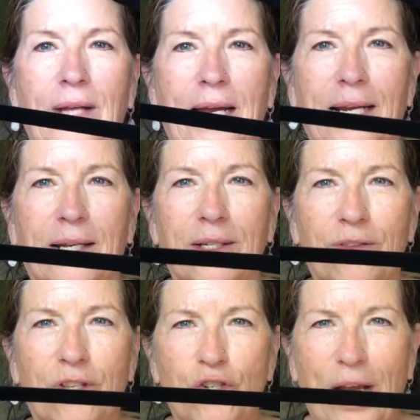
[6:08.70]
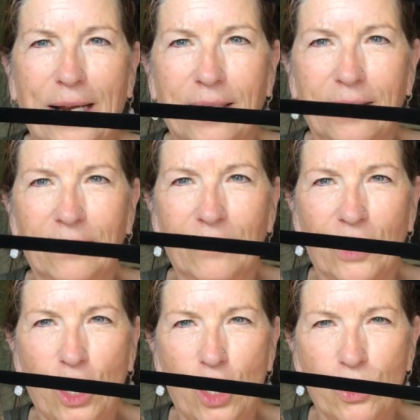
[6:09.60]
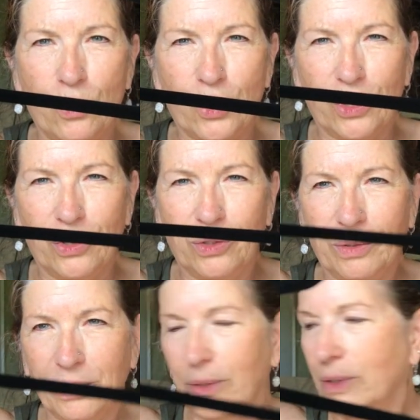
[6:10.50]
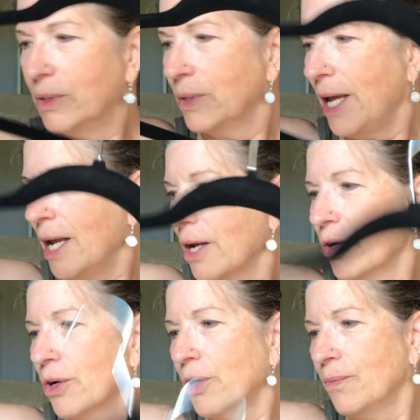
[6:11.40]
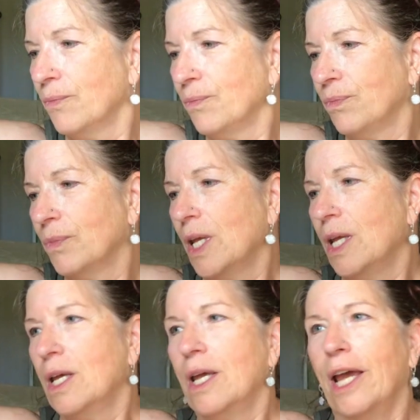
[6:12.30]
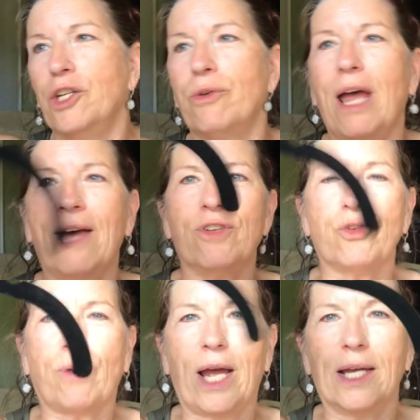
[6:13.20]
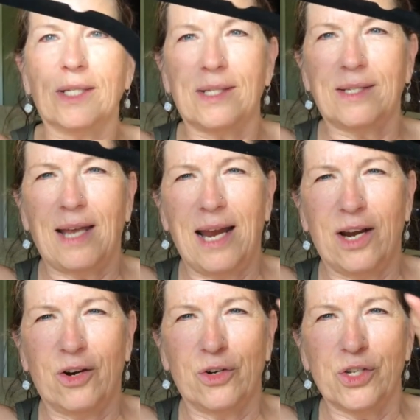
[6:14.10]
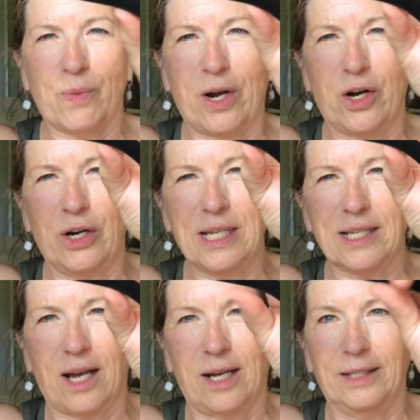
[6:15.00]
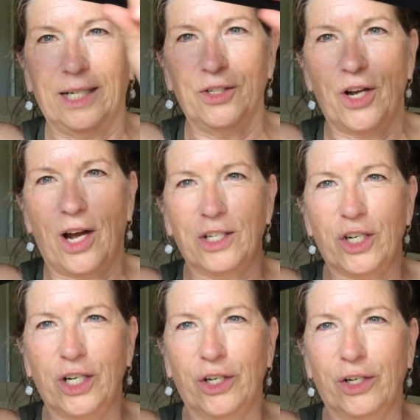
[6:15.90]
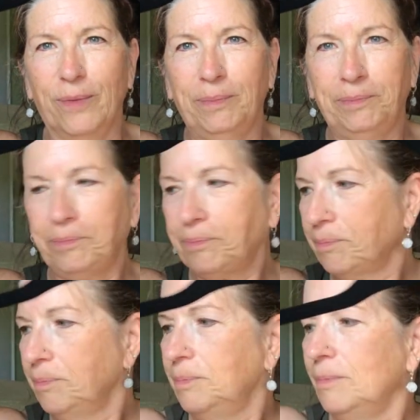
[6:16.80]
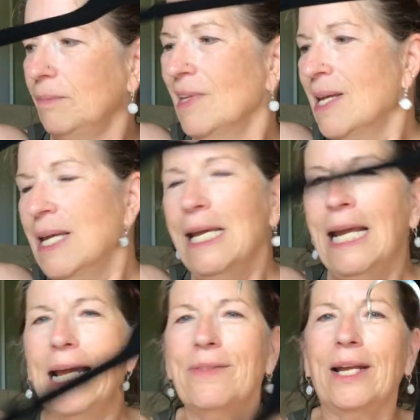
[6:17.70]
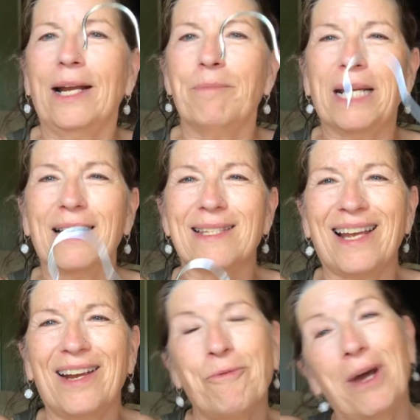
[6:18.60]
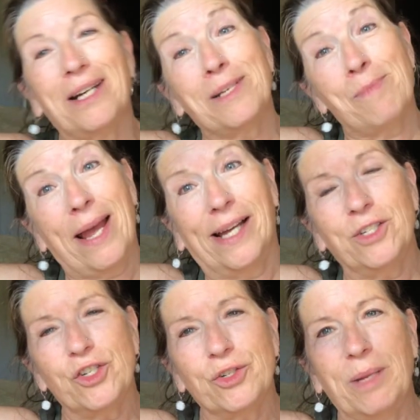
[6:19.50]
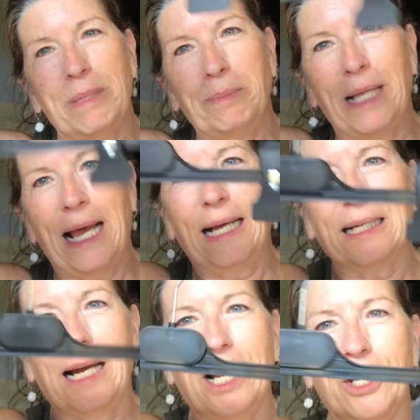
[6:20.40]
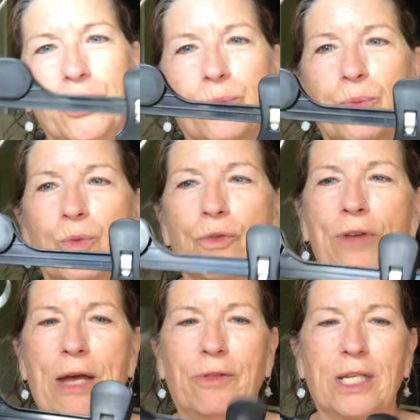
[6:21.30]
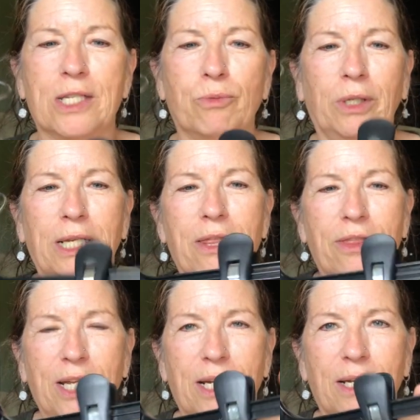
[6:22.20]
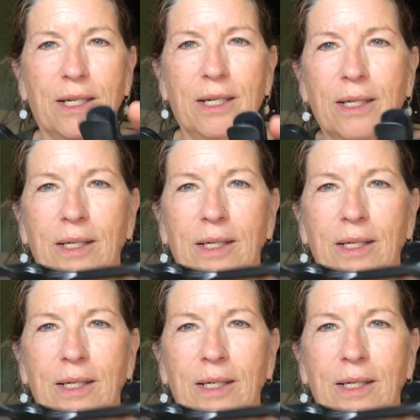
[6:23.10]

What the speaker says: like the jacket, the coat hanger, and you have a dress hanger, sweater, and it's got a little notch here. And then because I wanted to match and be black, I found these really thin